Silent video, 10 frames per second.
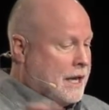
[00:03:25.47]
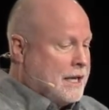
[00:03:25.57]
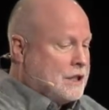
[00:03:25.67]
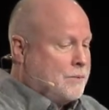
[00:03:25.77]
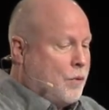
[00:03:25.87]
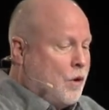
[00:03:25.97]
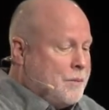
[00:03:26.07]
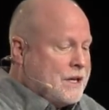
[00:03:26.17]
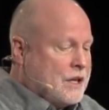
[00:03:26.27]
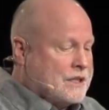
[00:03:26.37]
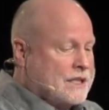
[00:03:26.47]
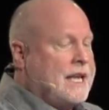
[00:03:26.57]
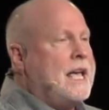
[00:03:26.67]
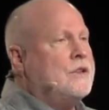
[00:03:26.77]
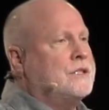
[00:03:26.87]
It's important because it
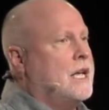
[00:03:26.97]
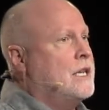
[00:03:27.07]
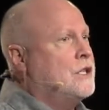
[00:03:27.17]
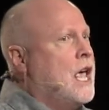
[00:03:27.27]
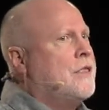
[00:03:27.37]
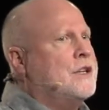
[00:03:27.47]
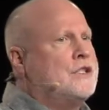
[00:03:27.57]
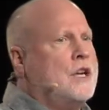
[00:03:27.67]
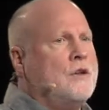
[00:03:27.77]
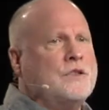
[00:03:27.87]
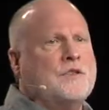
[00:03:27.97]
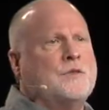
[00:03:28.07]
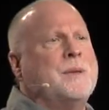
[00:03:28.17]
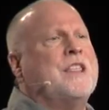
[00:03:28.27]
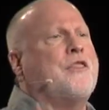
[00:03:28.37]
tells us that Joseph
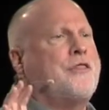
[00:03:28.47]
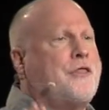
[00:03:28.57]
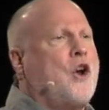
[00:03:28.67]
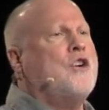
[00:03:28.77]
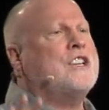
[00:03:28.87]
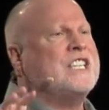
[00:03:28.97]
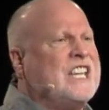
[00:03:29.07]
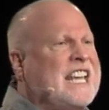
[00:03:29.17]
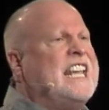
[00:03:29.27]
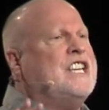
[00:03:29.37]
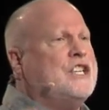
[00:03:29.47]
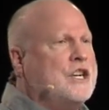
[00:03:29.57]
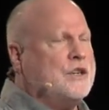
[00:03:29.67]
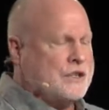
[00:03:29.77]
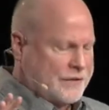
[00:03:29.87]
spent 13
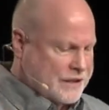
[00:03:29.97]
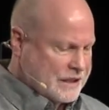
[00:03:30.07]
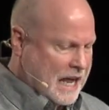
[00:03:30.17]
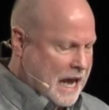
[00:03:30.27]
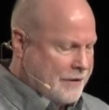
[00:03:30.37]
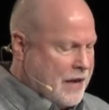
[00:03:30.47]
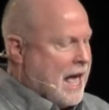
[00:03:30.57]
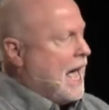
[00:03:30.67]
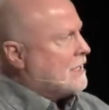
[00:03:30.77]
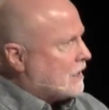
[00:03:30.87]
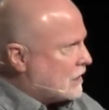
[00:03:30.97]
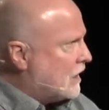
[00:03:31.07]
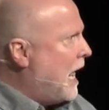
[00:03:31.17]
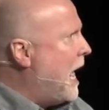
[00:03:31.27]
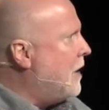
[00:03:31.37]
years of his life as a
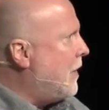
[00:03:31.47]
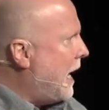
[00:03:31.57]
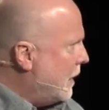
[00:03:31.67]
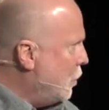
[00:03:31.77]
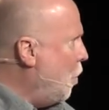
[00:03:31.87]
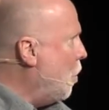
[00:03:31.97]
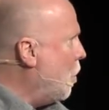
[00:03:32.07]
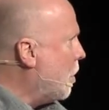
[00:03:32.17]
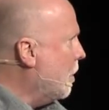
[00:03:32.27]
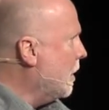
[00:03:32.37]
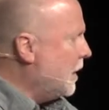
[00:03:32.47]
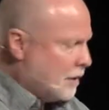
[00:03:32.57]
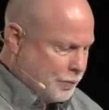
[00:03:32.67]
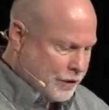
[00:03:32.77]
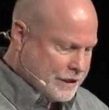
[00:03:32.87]
slave and or
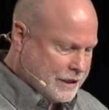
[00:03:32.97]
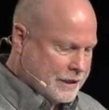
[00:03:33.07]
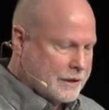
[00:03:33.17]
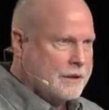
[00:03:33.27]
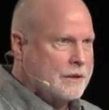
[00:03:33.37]
in prison.